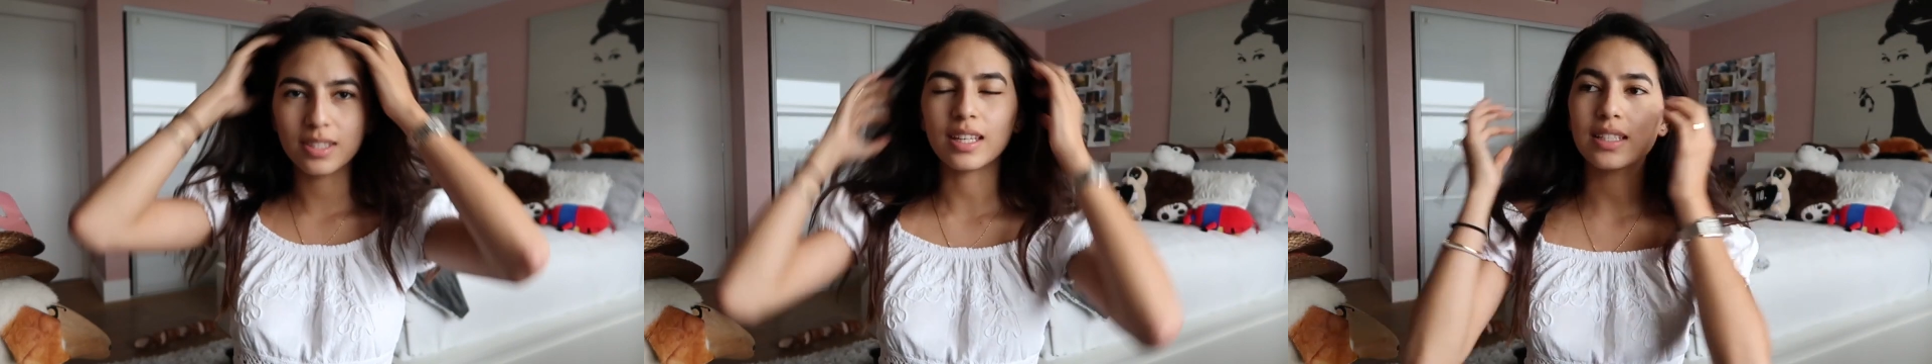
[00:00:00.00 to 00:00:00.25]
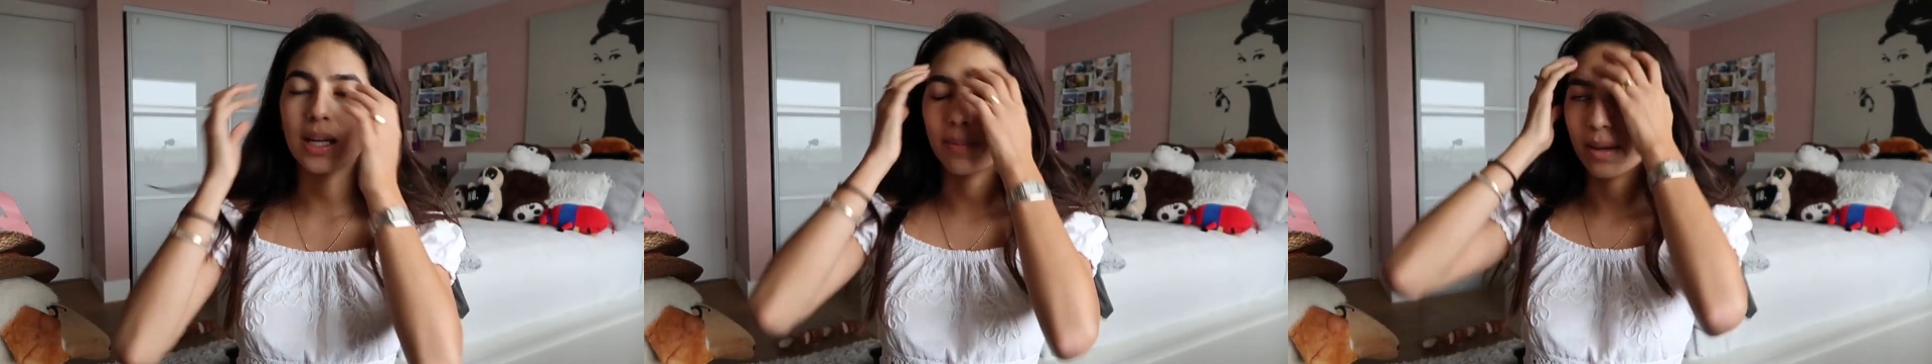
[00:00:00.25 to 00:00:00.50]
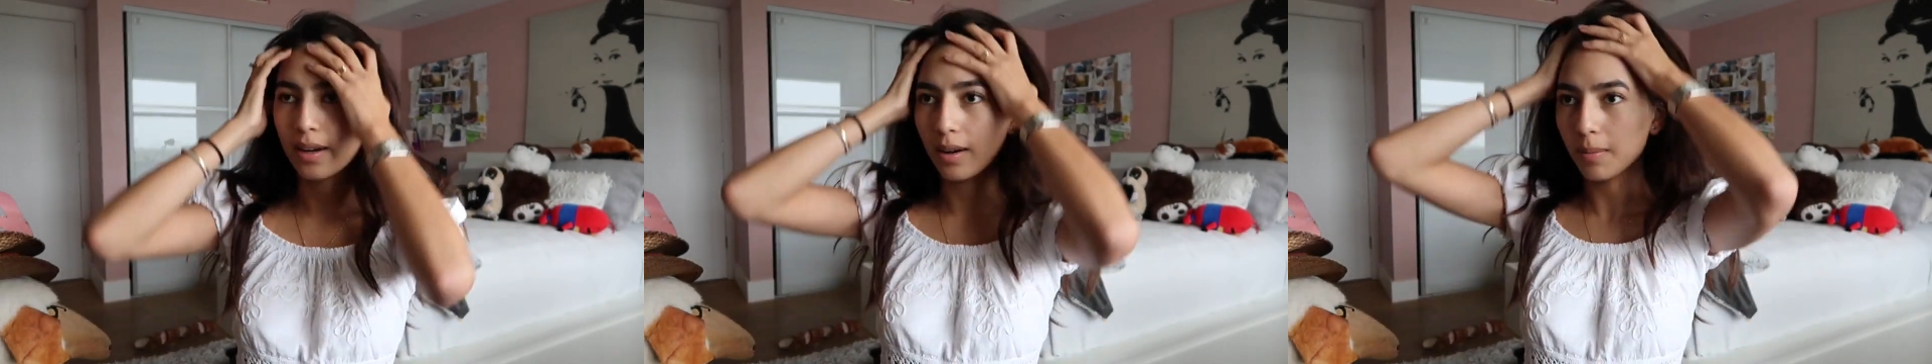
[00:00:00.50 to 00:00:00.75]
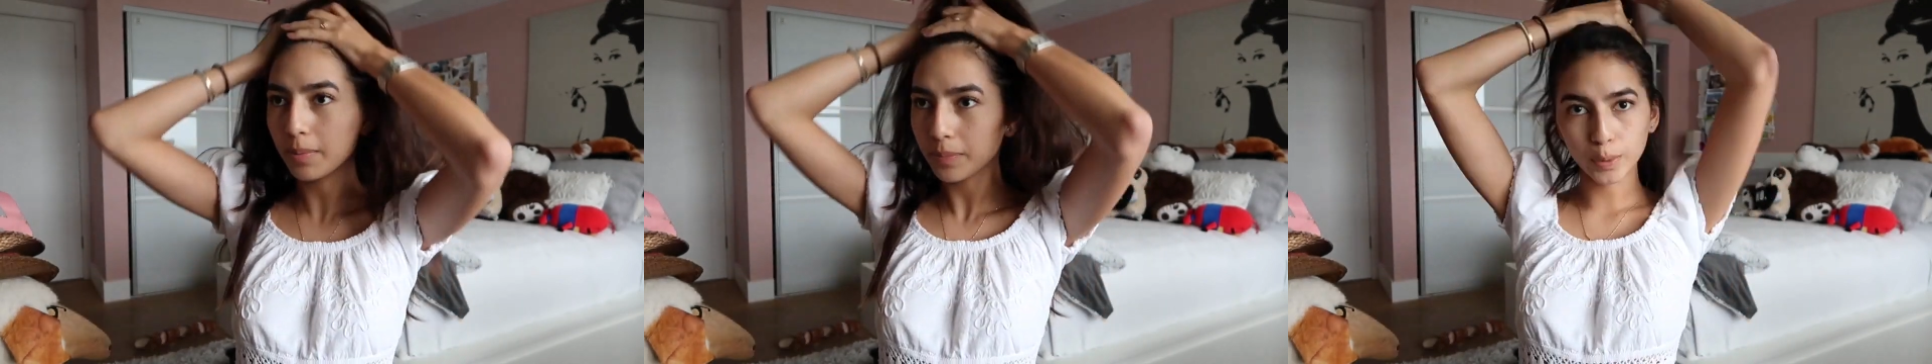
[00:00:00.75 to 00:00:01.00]
is I tie my
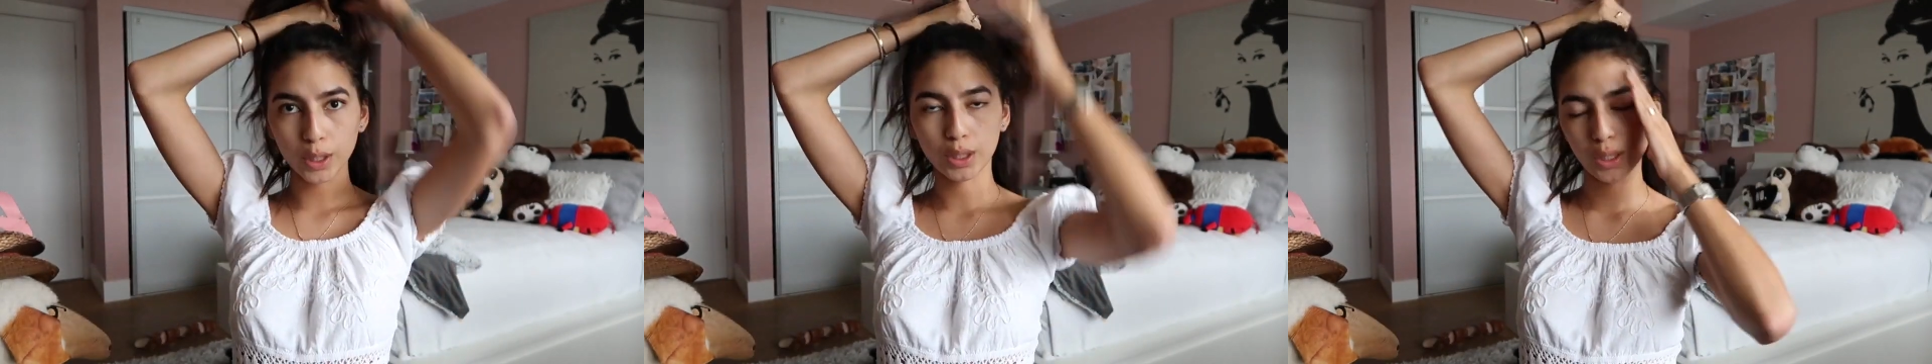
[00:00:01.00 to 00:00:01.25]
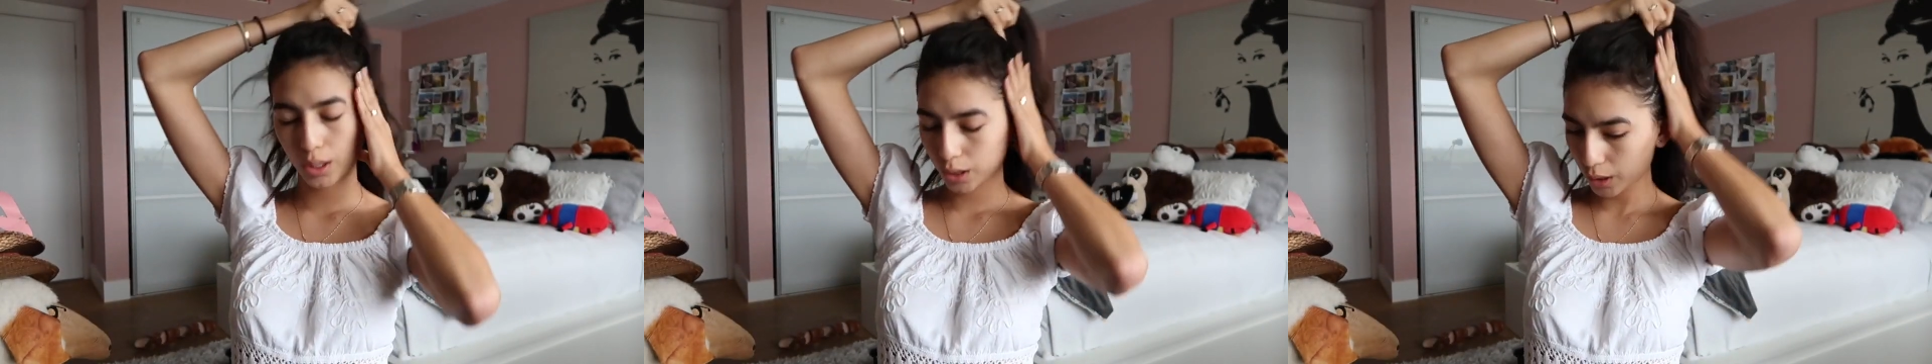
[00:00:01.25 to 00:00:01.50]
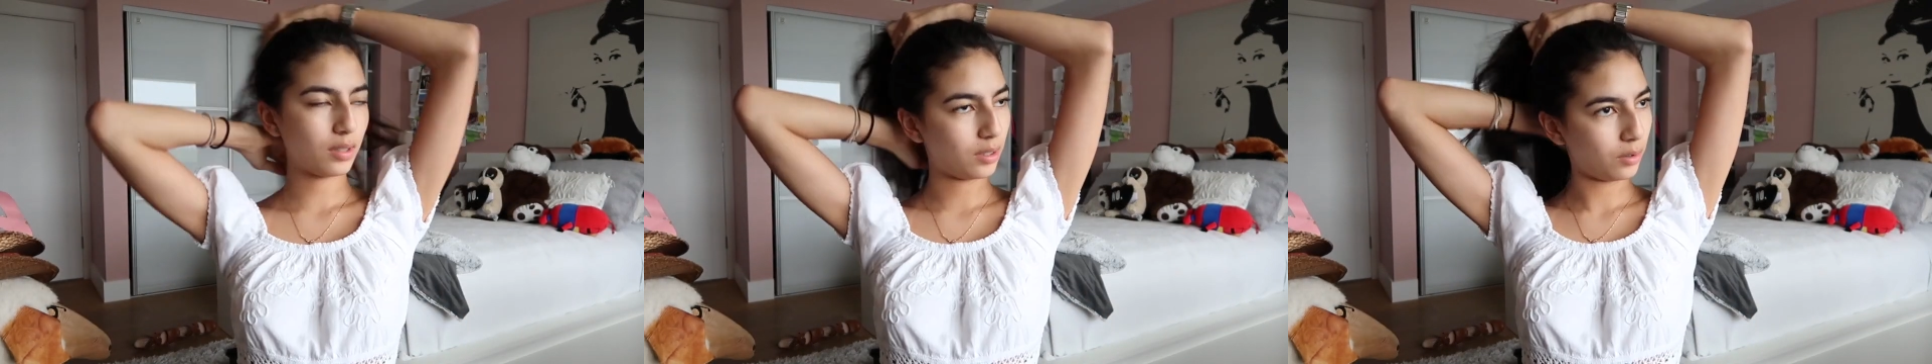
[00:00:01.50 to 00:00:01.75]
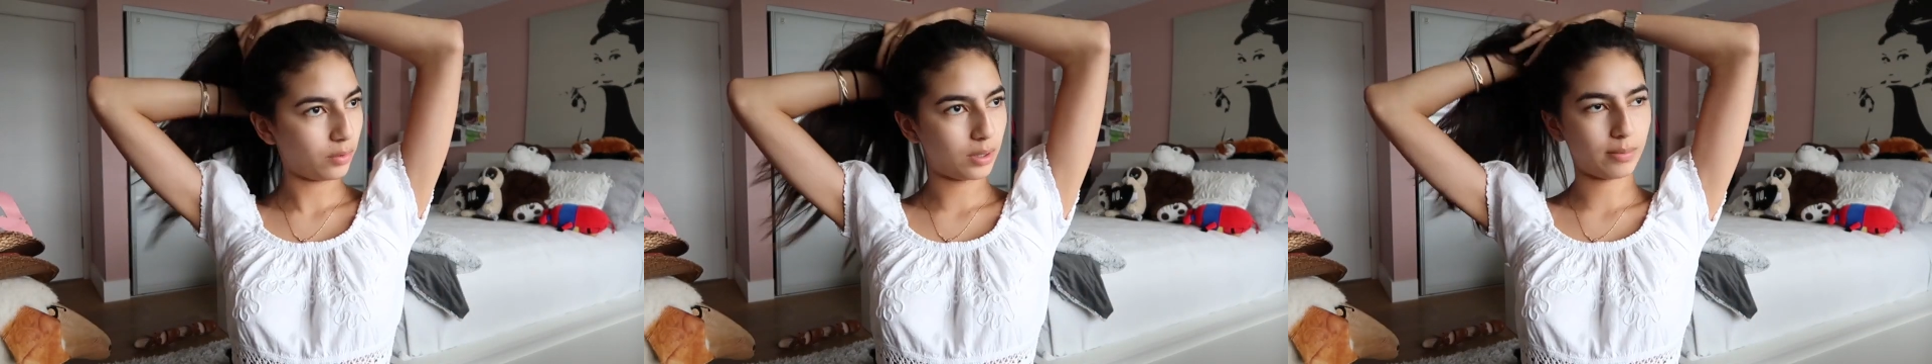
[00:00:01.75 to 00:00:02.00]
hair up because I
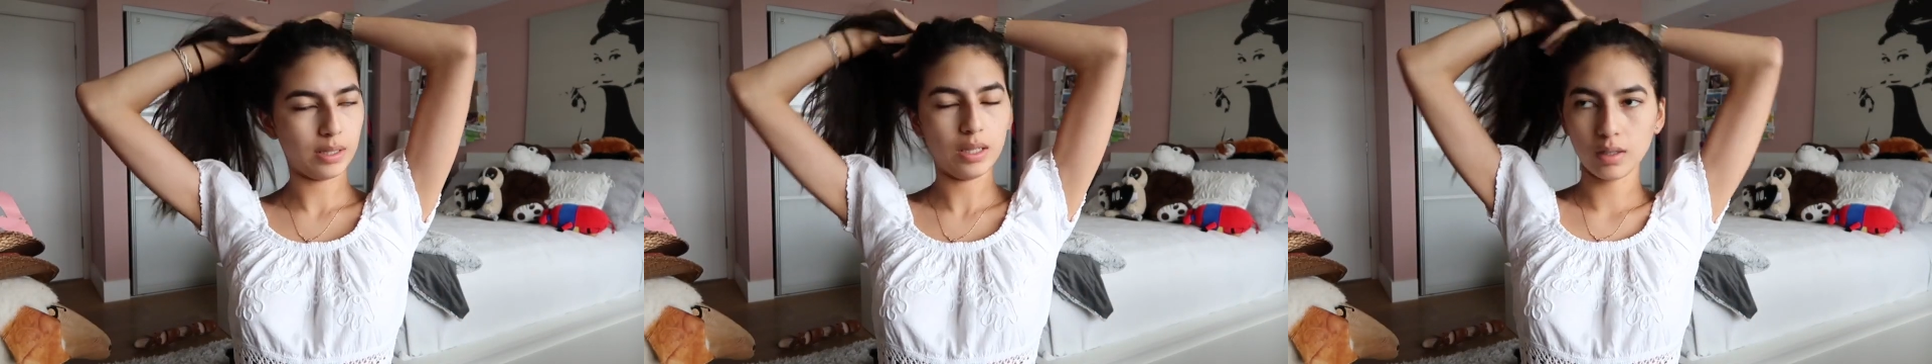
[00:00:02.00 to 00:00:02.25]
don't want my